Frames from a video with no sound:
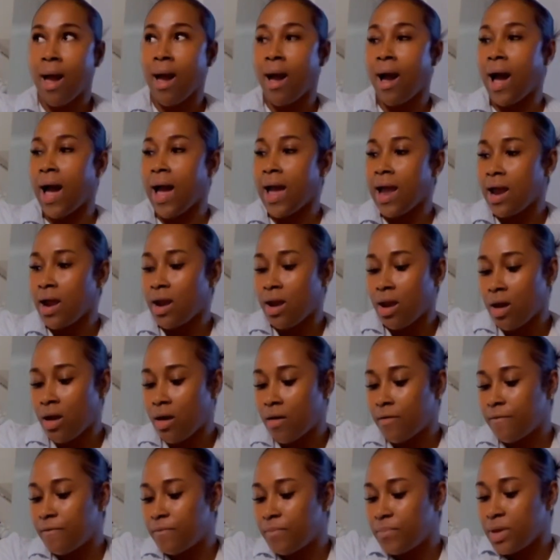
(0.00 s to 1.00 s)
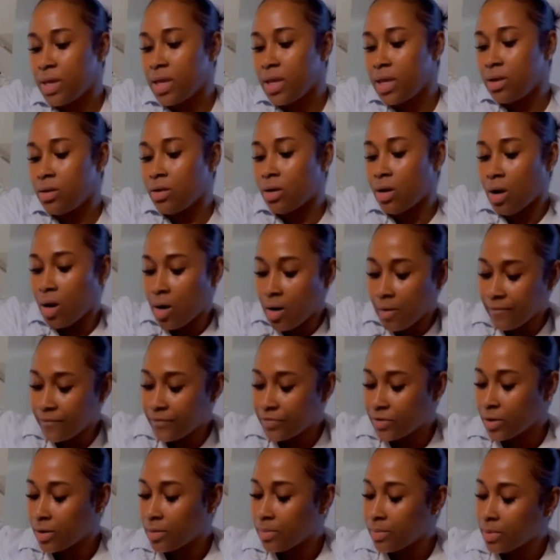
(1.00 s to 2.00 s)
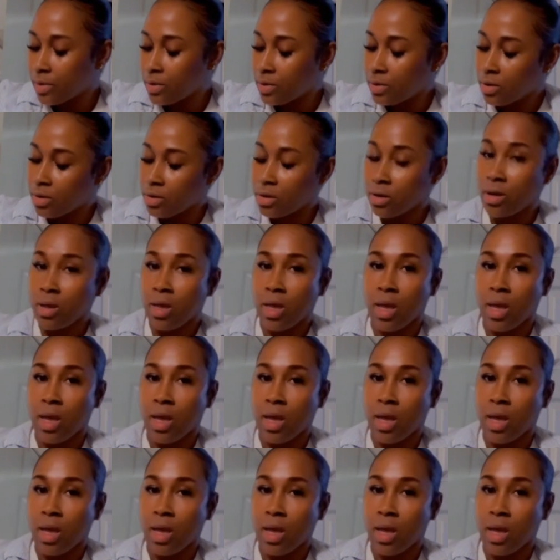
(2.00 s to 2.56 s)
I love being comfortable.